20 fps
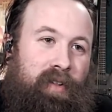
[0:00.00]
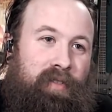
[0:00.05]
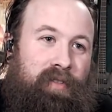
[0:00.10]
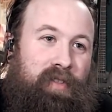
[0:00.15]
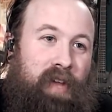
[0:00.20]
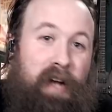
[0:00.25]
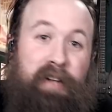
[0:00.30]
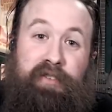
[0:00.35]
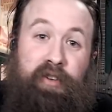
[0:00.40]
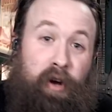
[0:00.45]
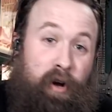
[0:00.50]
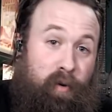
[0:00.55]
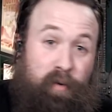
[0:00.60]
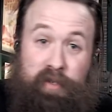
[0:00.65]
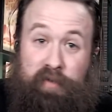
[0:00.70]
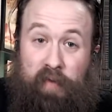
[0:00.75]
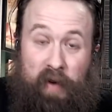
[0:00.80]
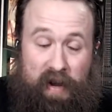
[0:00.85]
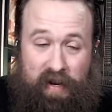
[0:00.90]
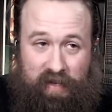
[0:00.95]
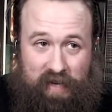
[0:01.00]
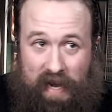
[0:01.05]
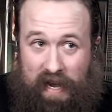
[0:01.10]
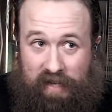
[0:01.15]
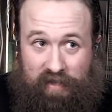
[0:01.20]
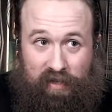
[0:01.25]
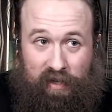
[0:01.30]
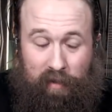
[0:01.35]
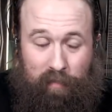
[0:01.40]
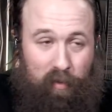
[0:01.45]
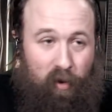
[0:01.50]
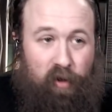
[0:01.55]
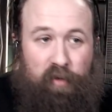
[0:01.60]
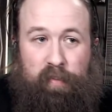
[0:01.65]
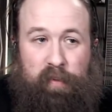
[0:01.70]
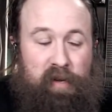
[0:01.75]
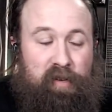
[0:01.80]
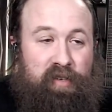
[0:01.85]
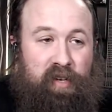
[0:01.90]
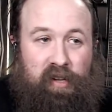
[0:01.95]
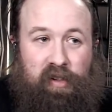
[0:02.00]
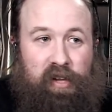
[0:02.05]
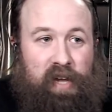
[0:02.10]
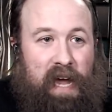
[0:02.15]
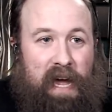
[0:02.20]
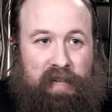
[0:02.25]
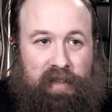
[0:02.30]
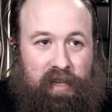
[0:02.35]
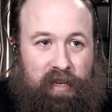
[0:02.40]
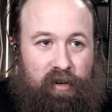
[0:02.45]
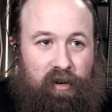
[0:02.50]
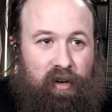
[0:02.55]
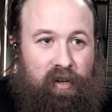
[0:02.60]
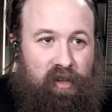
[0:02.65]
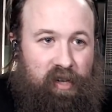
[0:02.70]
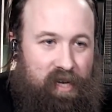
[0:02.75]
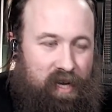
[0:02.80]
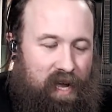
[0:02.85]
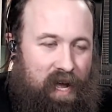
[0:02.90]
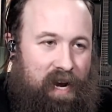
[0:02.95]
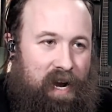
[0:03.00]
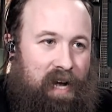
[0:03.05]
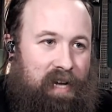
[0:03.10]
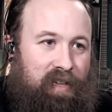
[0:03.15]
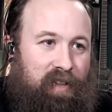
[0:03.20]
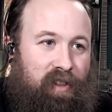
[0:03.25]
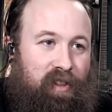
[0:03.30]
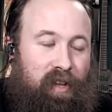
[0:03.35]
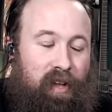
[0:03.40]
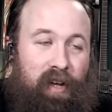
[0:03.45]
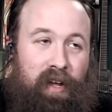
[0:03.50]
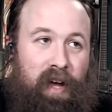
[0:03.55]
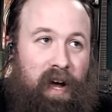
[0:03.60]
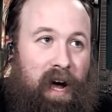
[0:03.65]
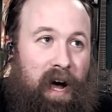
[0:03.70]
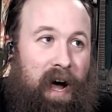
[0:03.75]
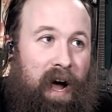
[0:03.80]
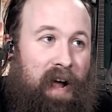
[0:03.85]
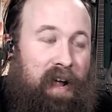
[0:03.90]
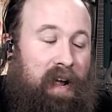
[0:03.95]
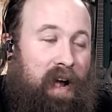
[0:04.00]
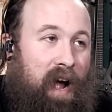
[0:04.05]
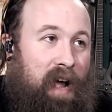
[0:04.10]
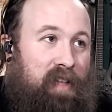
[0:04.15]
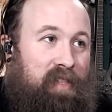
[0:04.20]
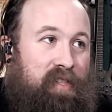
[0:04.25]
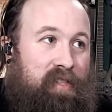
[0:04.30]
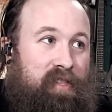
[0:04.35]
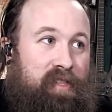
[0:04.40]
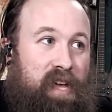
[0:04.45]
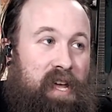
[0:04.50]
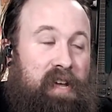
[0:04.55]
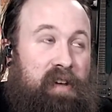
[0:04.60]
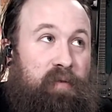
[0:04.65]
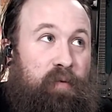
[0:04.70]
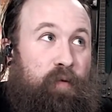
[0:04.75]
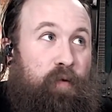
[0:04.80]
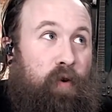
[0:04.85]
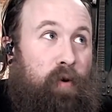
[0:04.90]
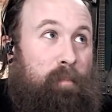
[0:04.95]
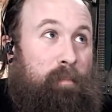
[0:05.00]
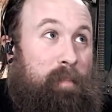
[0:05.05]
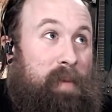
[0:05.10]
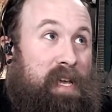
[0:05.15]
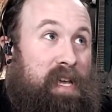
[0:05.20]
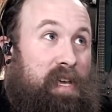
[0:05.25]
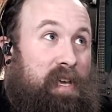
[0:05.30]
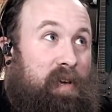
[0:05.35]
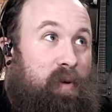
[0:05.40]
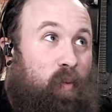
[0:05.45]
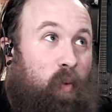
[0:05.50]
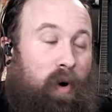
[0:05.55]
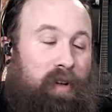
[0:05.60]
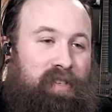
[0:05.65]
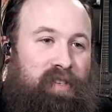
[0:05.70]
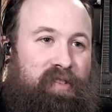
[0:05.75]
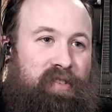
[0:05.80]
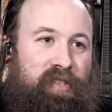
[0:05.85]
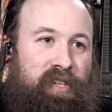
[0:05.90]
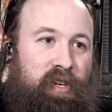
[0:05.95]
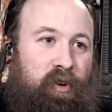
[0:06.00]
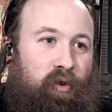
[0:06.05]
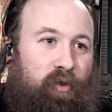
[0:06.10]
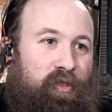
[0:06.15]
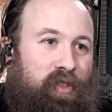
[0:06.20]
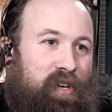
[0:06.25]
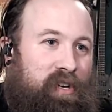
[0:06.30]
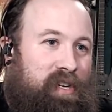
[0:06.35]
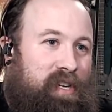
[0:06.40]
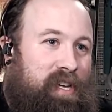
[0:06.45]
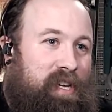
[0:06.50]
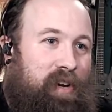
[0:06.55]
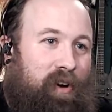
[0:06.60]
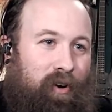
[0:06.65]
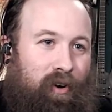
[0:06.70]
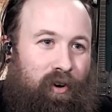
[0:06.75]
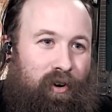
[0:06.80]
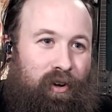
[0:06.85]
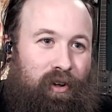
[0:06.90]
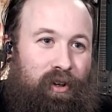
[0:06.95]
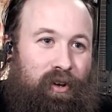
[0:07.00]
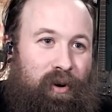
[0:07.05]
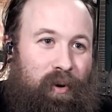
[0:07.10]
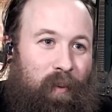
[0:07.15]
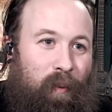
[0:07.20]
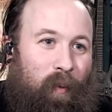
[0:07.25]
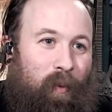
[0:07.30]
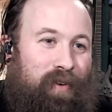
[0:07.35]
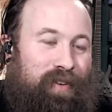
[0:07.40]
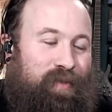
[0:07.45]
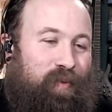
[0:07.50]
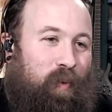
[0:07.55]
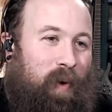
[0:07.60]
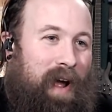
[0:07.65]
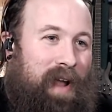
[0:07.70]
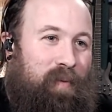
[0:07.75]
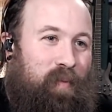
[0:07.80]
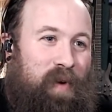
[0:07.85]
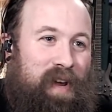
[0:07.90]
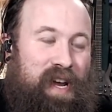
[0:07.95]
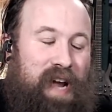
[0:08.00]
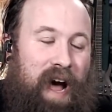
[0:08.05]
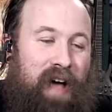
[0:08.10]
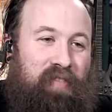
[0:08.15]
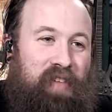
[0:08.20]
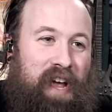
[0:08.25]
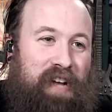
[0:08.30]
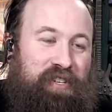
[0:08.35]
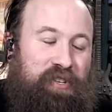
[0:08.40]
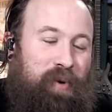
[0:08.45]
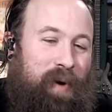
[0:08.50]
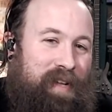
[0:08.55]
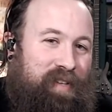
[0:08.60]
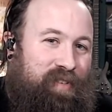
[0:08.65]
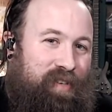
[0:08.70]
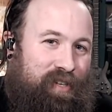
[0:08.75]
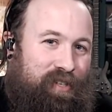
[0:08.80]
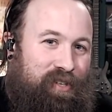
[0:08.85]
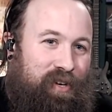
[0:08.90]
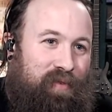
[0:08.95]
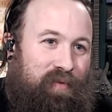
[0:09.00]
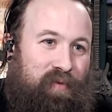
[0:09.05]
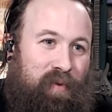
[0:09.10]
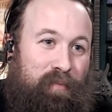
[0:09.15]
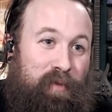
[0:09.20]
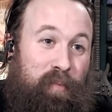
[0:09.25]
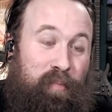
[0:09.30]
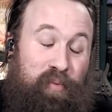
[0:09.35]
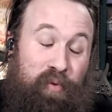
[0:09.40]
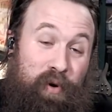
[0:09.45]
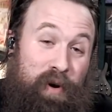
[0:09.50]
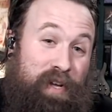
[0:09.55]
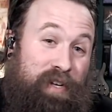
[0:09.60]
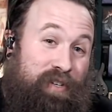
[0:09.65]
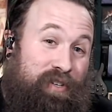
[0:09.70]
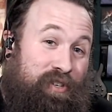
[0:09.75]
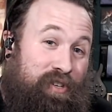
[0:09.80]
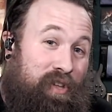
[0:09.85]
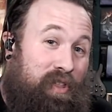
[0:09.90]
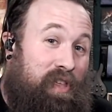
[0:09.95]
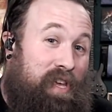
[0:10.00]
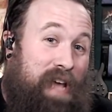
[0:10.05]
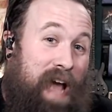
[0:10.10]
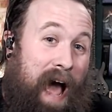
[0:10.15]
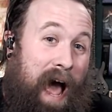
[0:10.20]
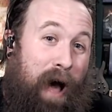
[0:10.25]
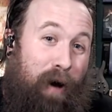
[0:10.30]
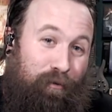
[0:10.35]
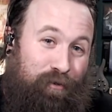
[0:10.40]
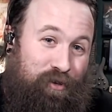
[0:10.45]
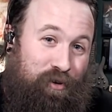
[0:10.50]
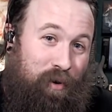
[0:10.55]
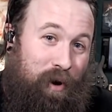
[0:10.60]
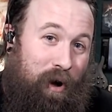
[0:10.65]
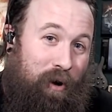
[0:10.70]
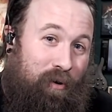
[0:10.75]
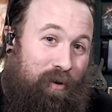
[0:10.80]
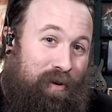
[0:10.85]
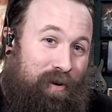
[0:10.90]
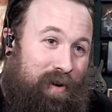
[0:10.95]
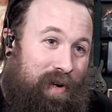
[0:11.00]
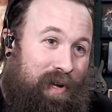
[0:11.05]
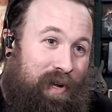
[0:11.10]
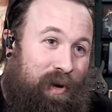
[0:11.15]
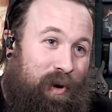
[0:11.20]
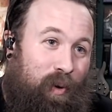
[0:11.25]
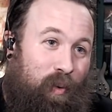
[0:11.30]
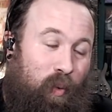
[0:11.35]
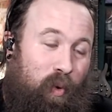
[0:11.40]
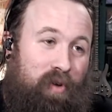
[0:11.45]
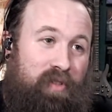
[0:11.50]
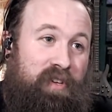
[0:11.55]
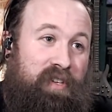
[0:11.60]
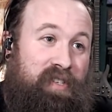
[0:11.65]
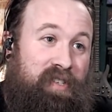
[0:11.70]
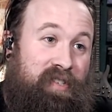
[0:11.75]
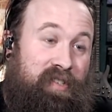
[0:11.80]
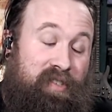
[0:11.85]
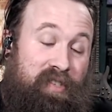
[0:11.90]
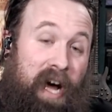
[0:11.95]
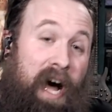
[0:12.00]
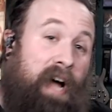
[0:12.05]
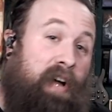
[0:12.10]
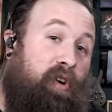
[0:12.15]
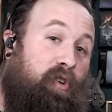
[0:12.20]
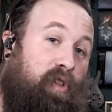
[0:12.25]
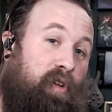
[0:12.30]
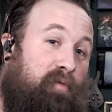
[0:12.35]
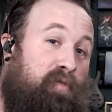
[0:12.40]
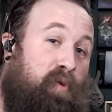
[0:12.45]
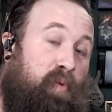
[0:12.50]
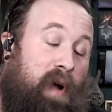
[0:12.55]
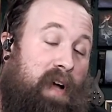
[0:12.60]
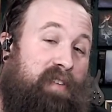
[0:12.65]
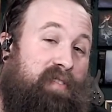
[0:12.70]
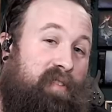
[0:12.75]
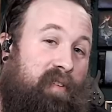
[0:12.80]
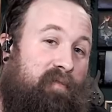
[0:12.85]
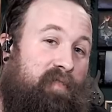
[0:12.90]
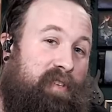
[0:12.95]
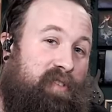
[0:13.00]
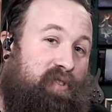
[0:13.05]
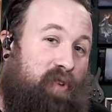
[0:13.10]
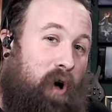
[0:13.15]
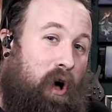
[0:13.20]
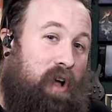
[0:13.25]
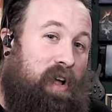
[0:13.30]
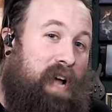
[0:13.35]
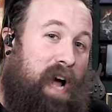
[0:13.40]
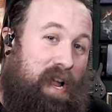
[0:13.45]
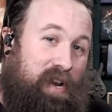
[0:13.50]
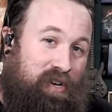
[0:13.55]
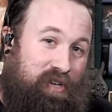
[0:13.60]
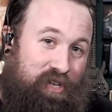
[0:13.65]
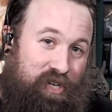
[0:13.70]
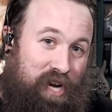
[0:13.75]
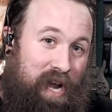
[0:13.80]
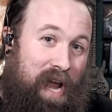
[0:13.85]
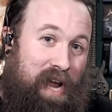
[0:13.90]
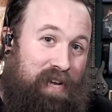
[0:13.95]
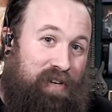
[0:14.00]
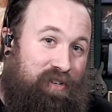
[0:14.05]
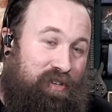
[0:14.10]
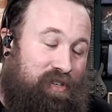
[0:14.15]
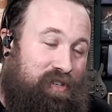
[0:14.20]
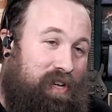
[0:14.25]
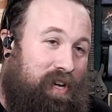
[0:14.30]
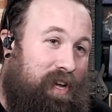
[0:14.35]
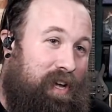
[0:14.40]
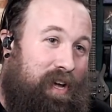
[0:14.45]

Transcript: That song was fantastic, both musically and lyrically. And I think for me, what sealed the deal was when we got that transition from the bridge to the outro, where the style of the rest of the song kind of changed.